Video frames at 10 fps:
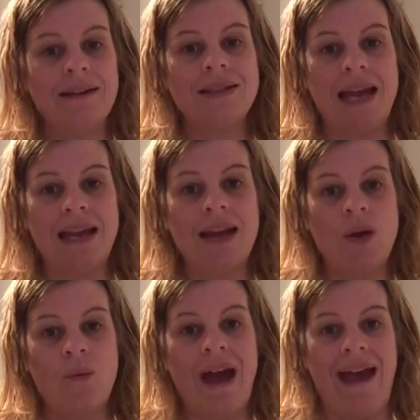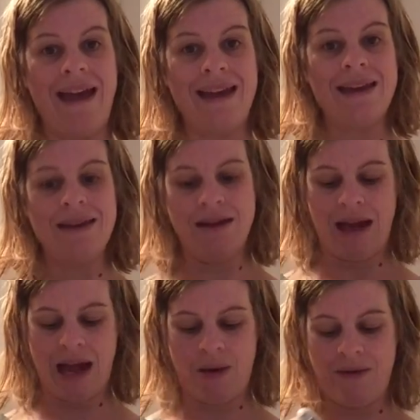taking away
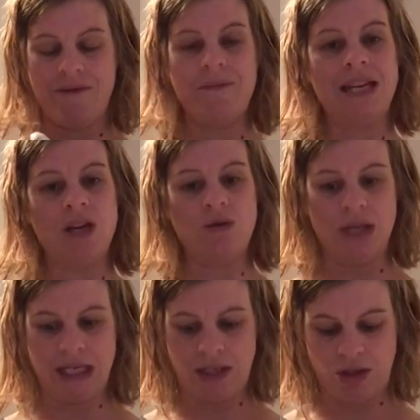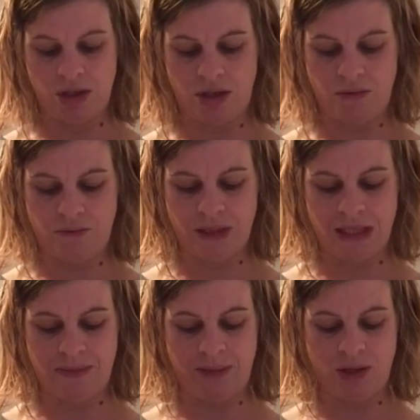however many you needed to, and we did
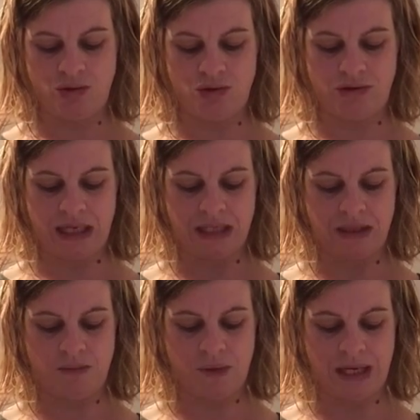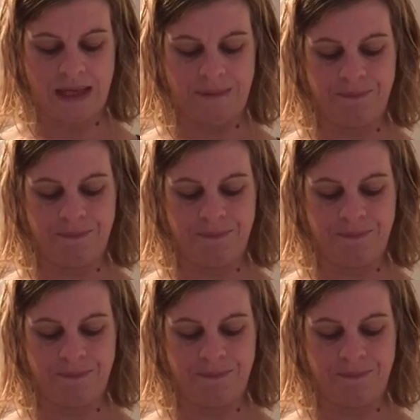it by drawing, didn't we?